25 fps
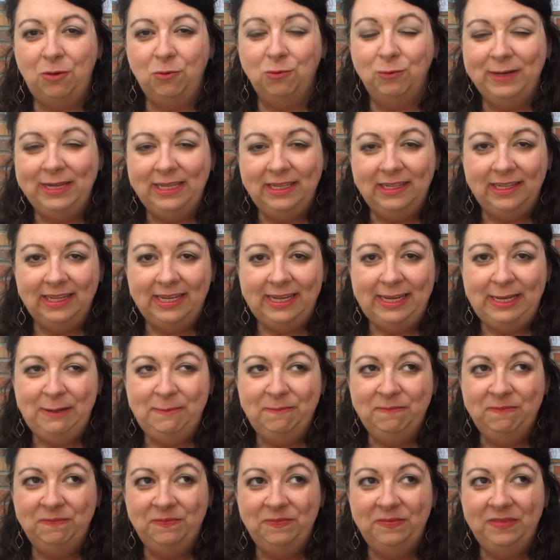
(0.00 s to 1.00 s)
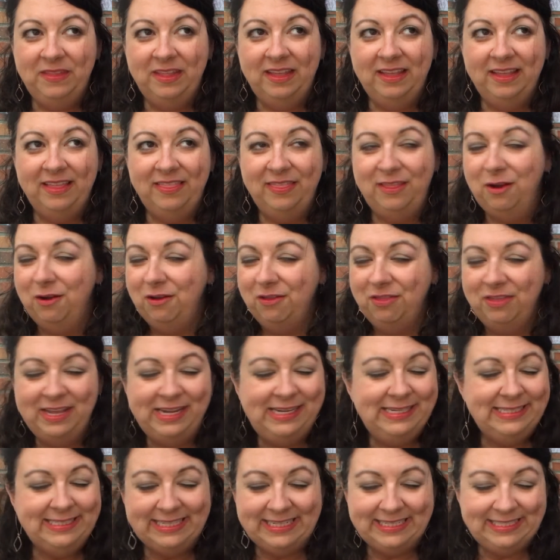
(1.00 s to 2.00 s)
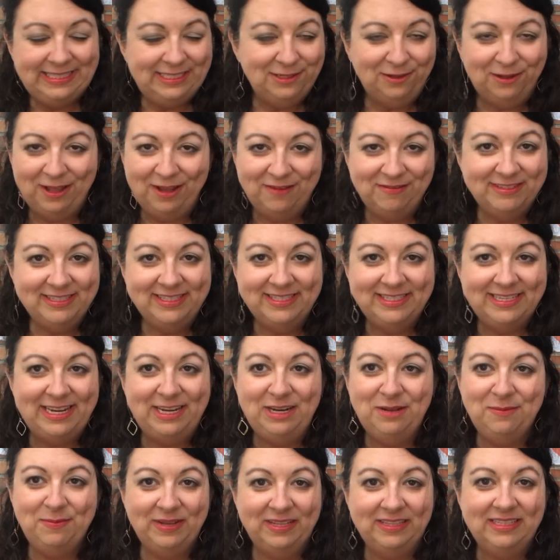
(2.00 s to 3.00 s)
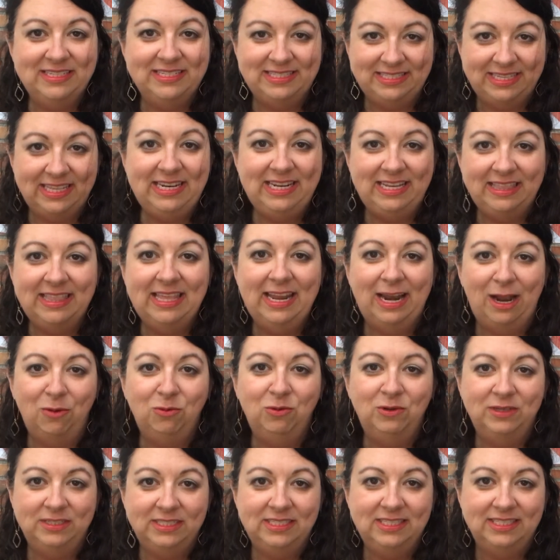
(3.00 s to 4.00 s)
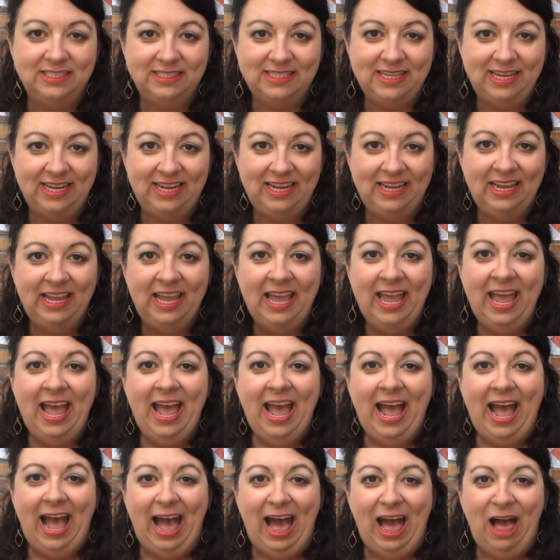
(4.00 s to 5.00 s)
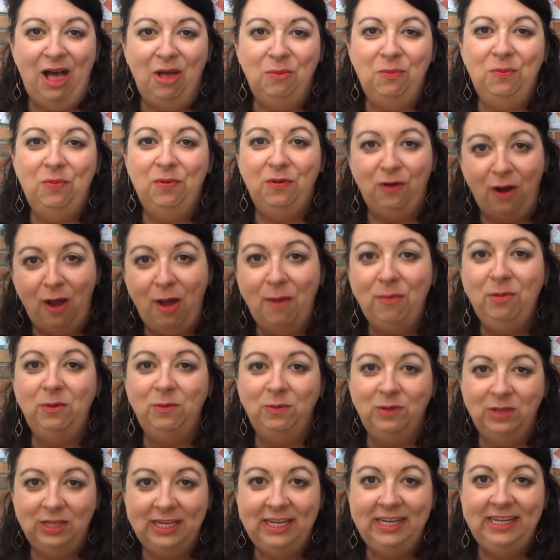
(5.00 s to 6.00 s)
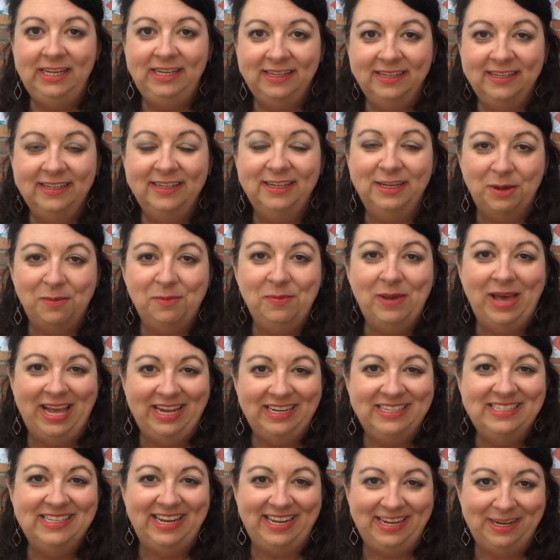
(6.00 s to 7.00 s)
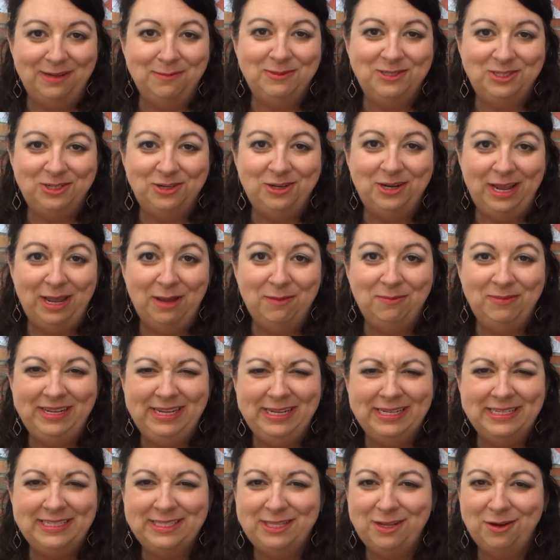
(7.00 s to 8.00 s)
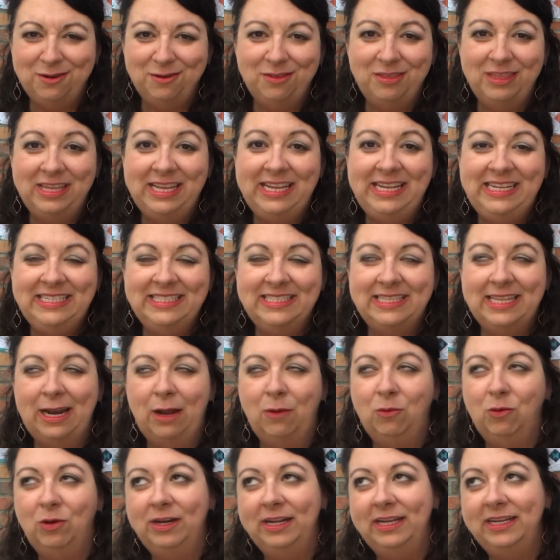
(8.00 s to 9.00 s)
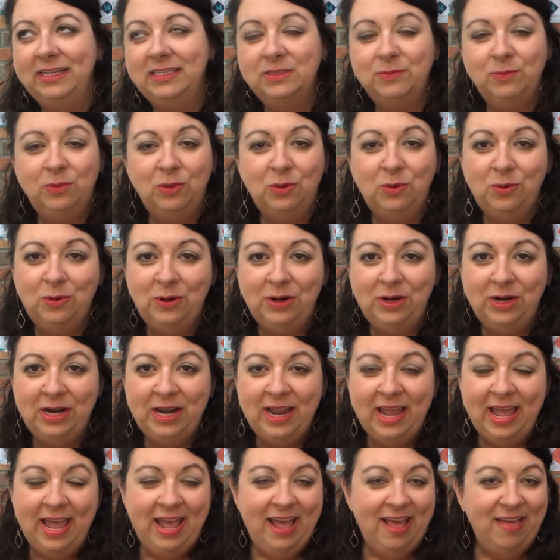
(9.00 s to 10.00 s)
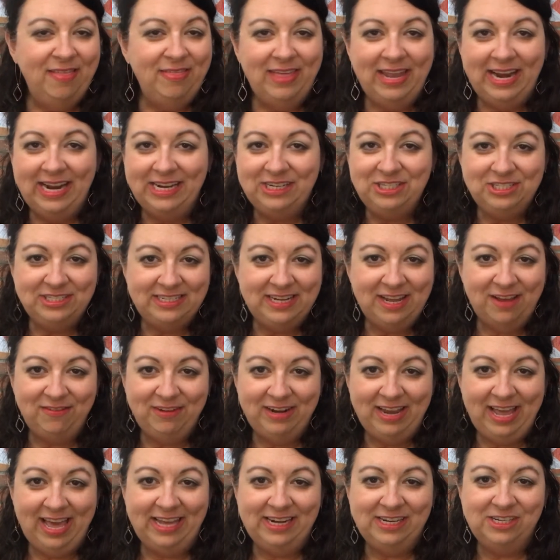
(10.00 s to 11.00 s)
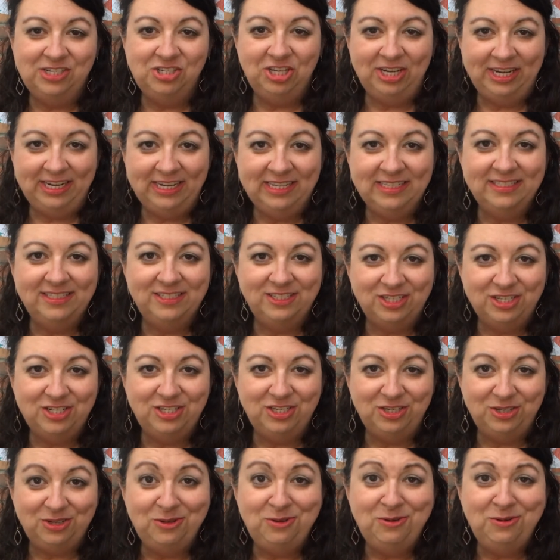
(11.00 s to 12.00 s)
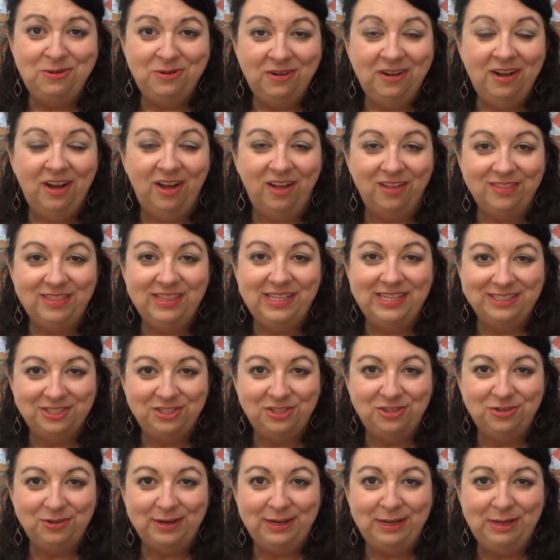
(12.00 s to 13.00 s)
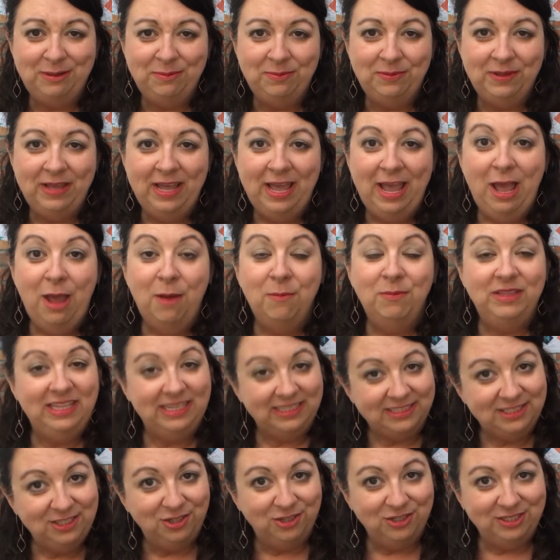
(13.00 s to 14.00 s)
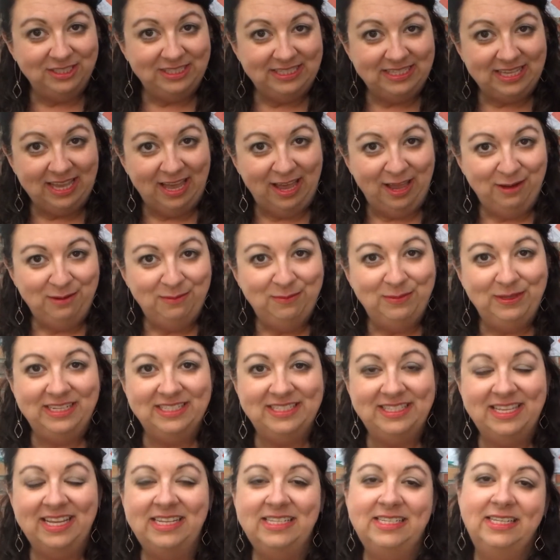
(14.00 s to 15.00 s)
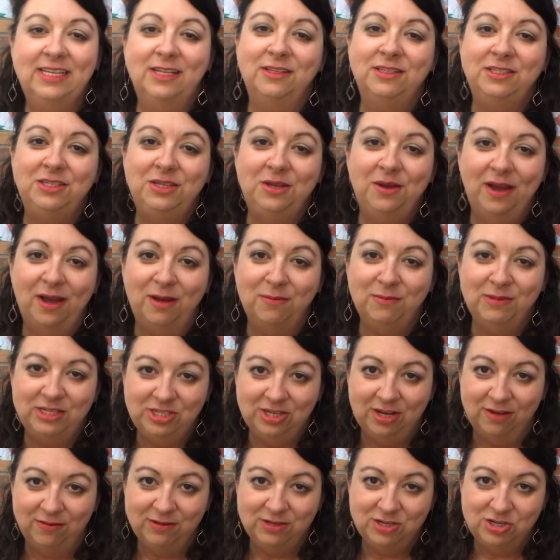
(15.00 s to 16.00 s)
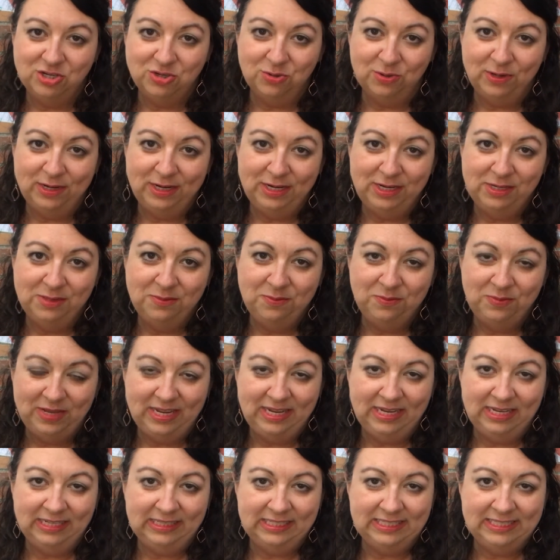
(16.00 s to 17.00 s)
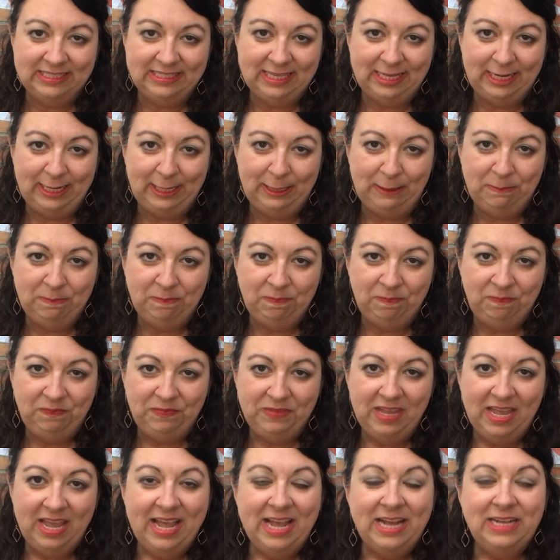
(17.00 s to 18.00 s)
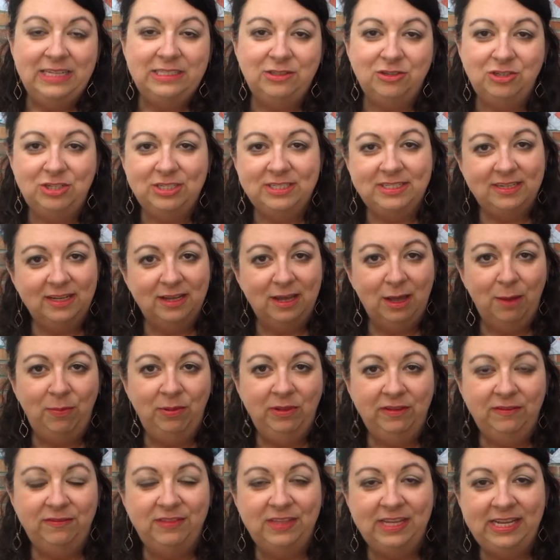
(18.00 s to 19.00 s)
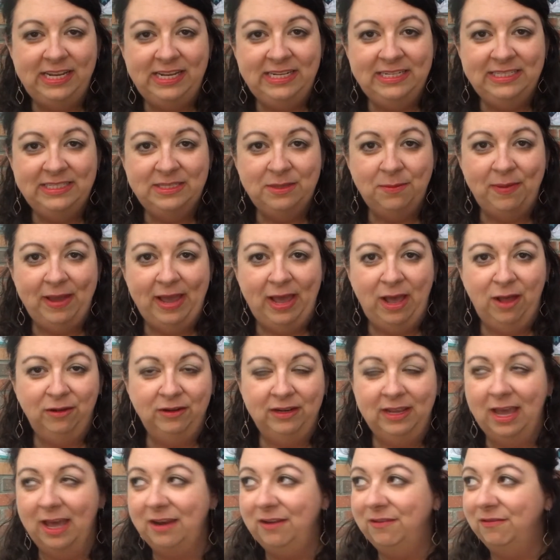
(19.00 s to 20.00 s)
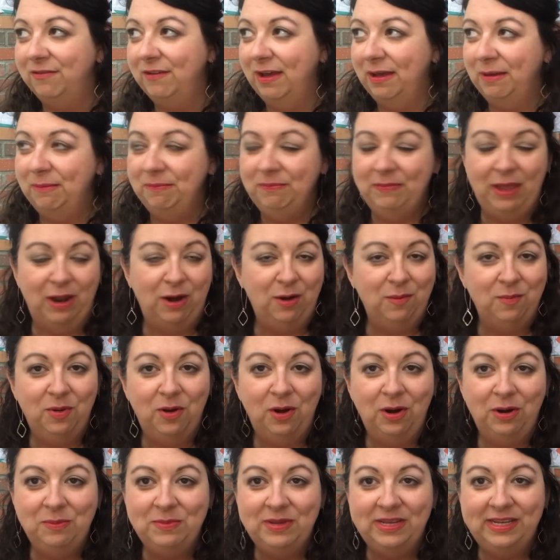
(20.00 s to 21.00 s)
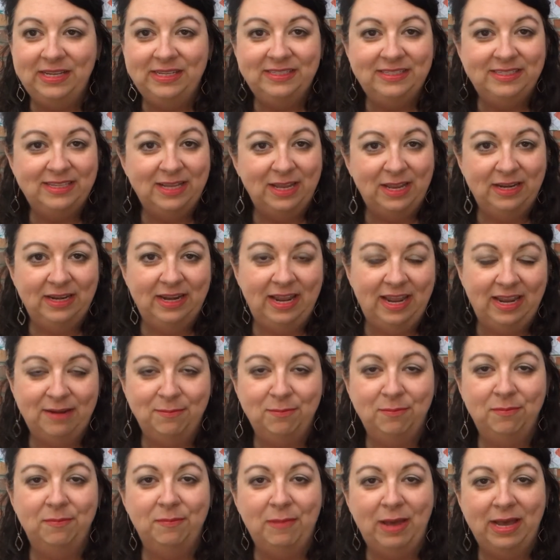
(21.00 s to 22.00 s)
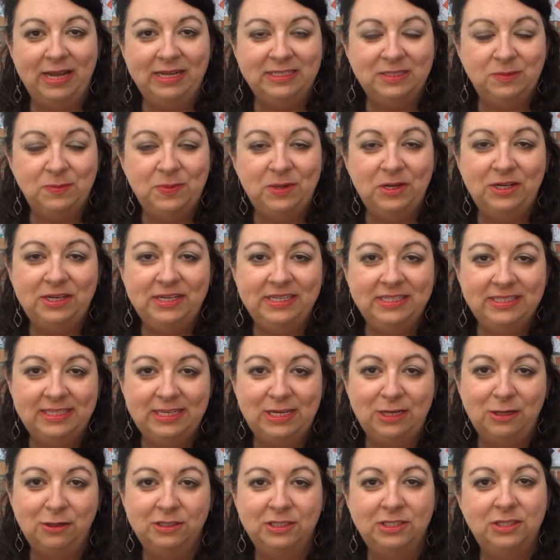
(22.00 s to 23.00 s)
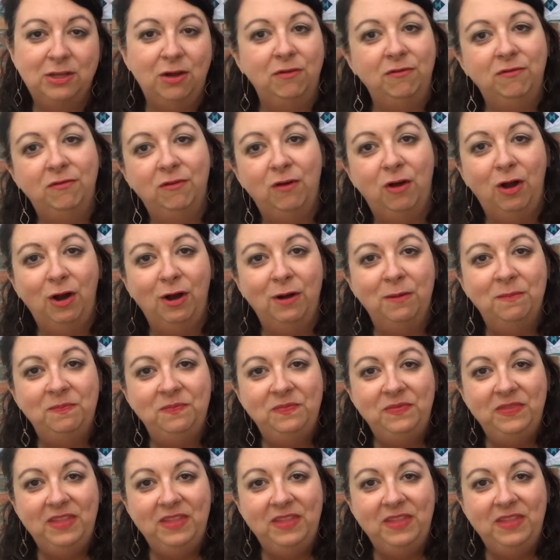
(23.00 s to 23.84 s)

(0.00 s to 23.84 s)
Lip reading: really there are things I still haven't seen about the city that I want to see. I'll probably come back to Amsterdam because there are things that I want to explore that I just haven't had a chance to do on this trip, but that's a good sign because that tells you how much I've enjoyed being in the city. So just a couple of things about kind of our apartment and my experience here so far.